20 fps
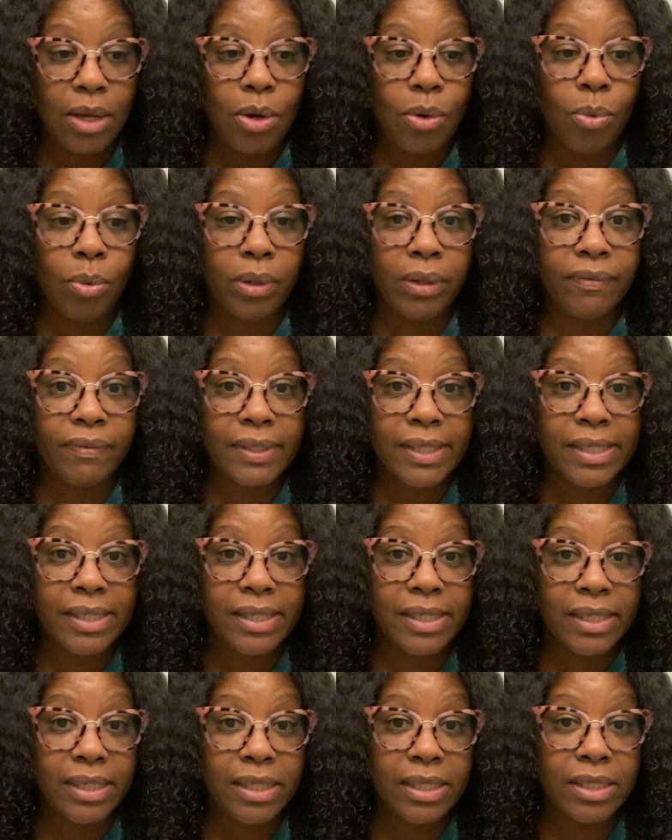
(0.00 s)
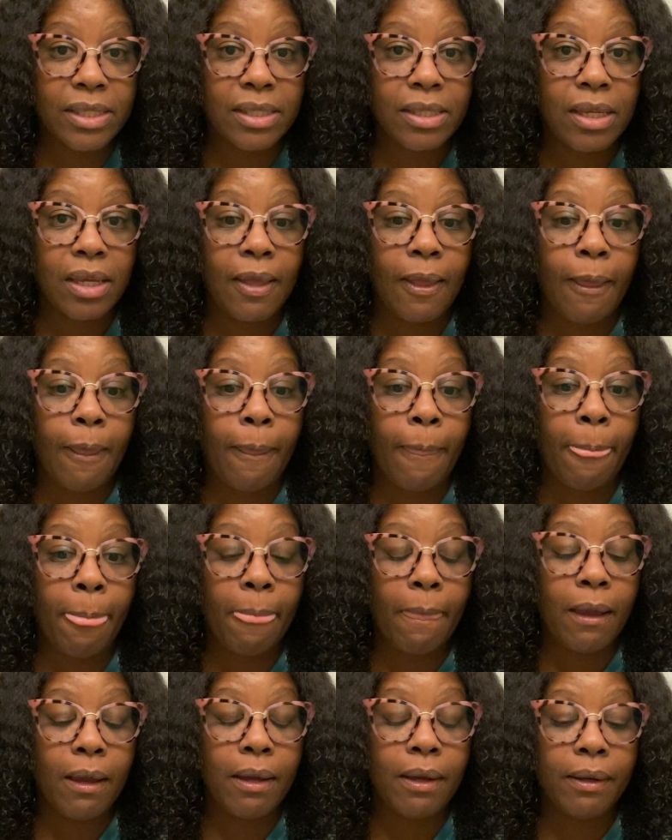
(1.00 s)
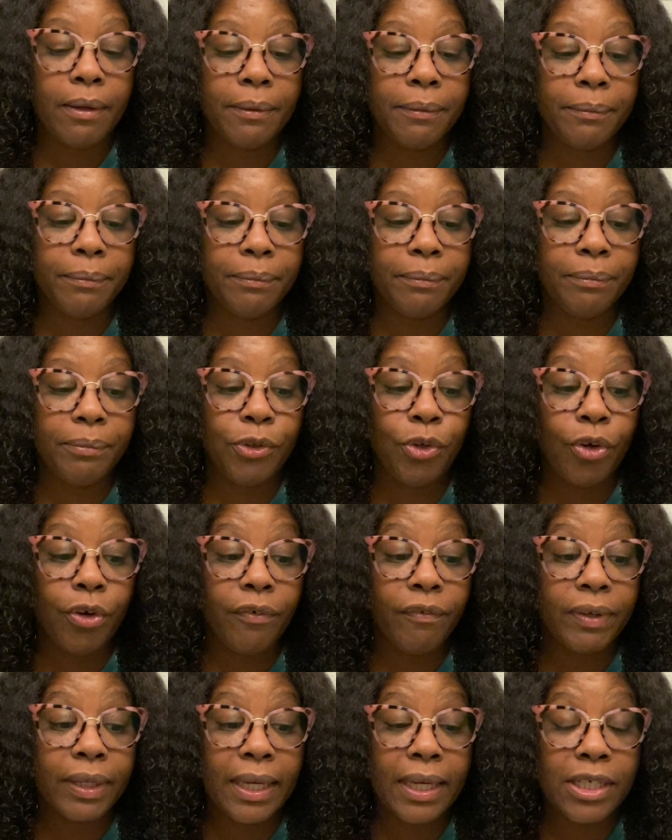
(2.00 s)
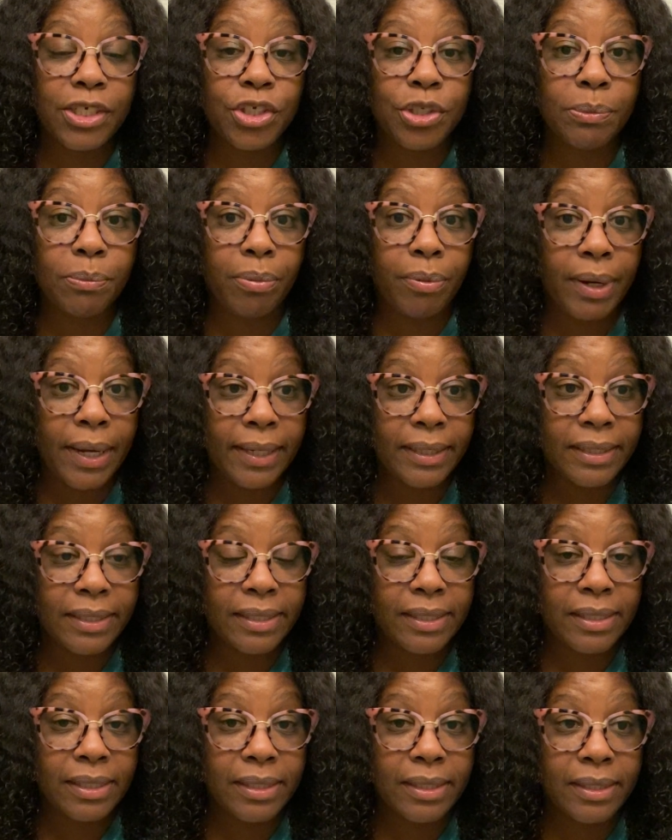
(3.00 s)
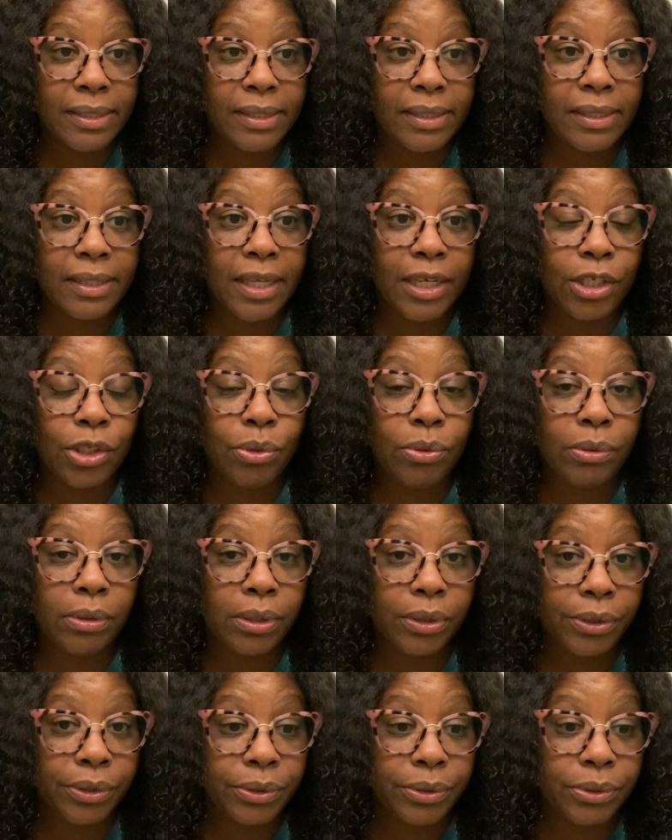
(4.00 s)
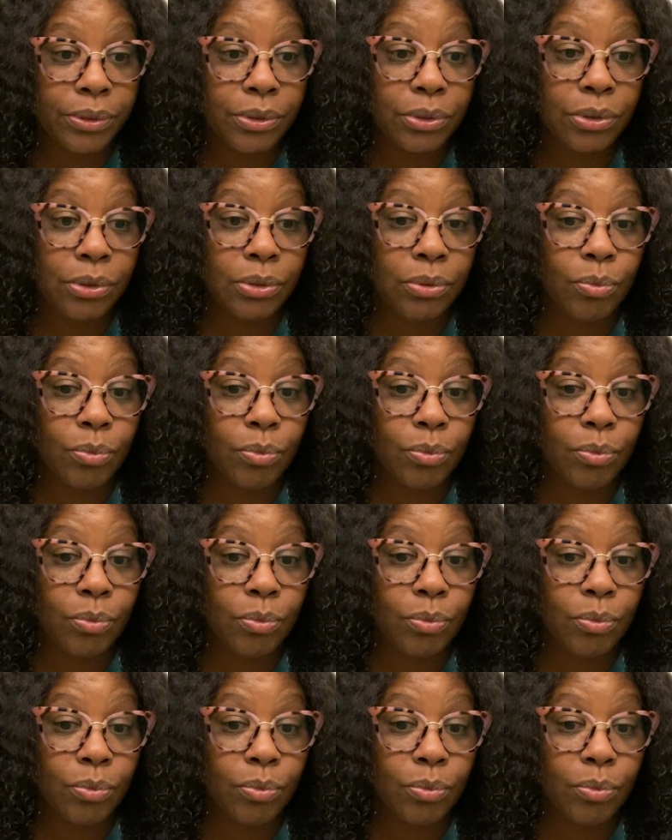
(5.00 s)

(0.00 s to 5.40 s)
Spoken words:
one of the 6 purification practices that you learn